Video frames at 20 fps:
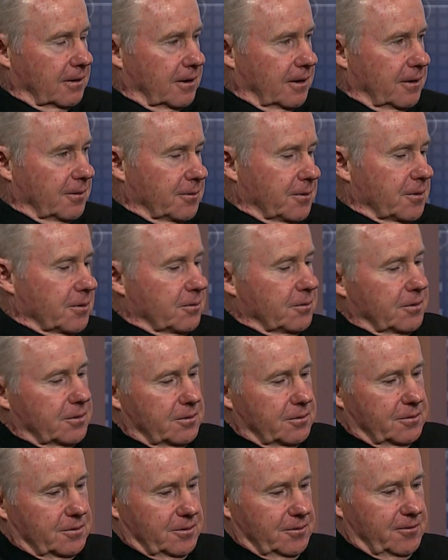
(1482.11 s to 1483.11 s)
yeah. We're, we
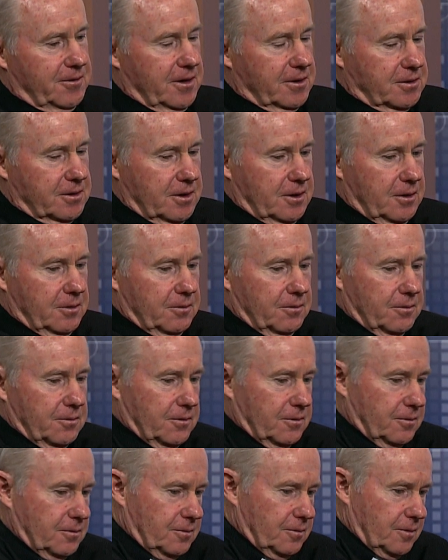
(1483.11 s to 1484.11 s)
in fact, uh,
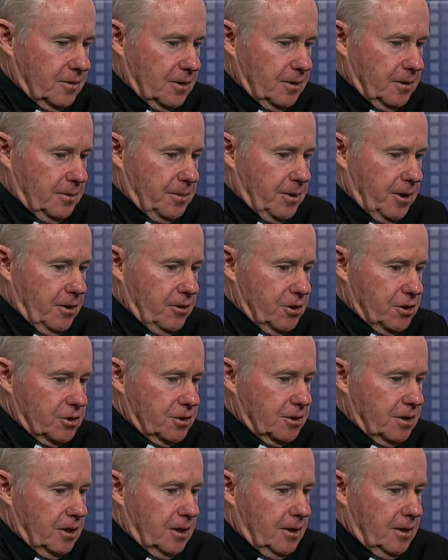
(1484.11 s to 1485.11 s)
in the
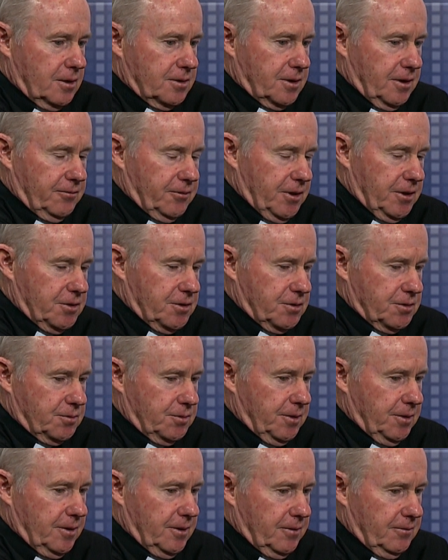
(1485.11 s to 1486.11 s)
parish, St. Francis,
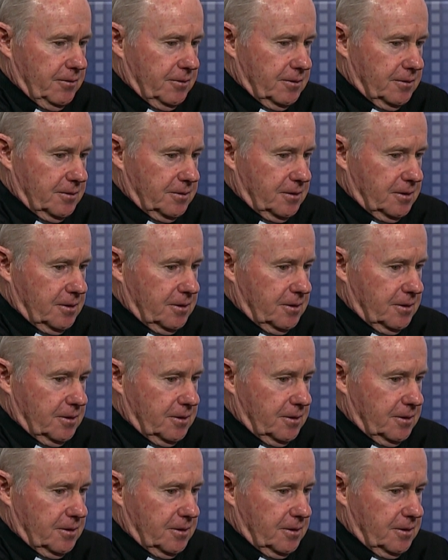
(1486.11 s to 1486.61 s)
we have a,